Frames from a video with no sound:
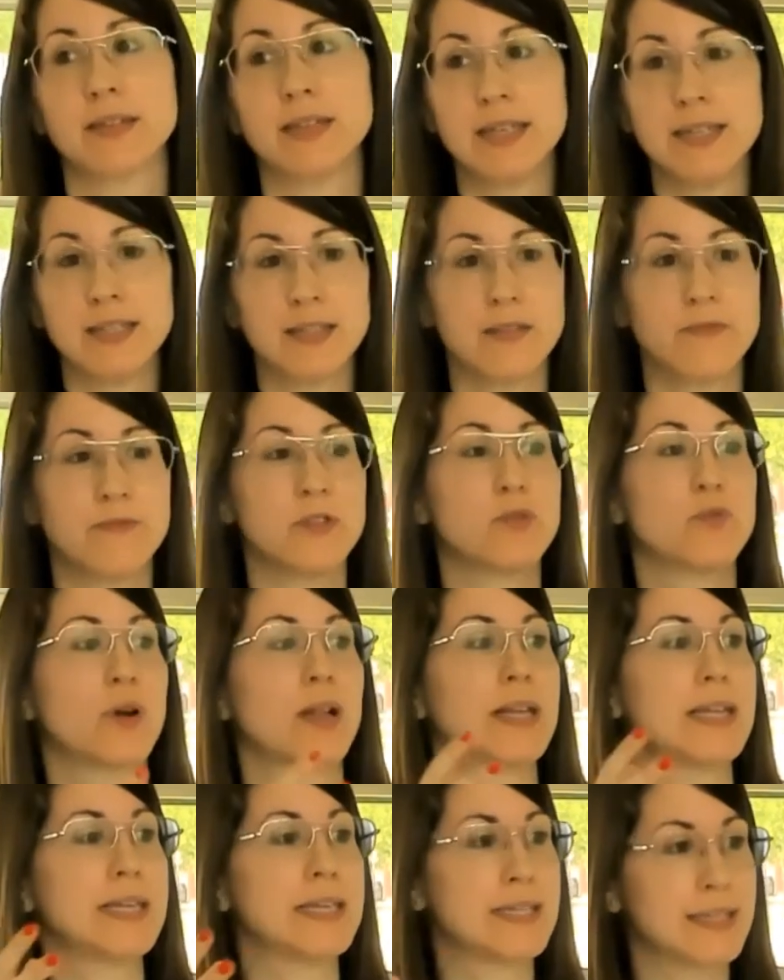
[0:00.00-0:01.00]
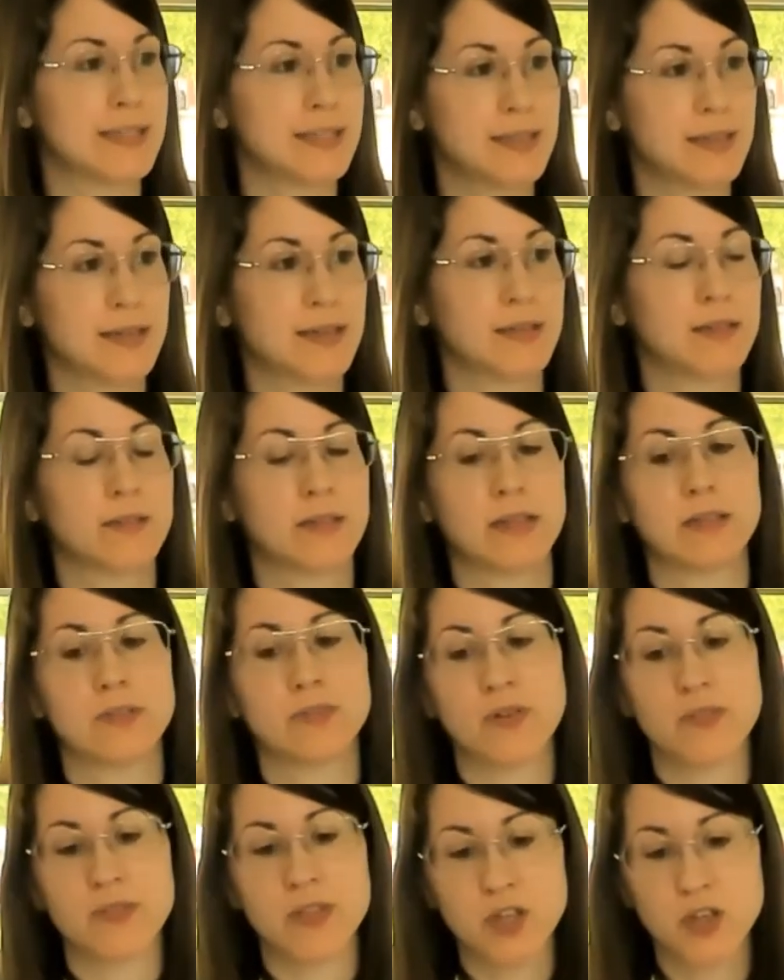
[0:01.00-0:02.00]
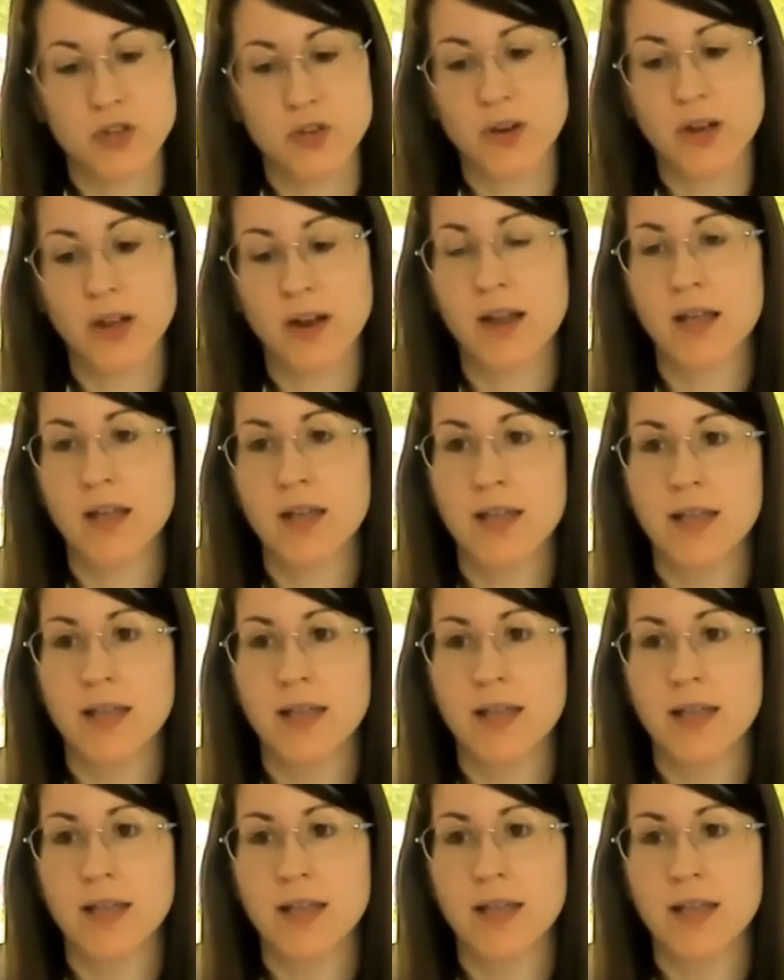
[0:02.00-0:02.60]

individualistic and traditional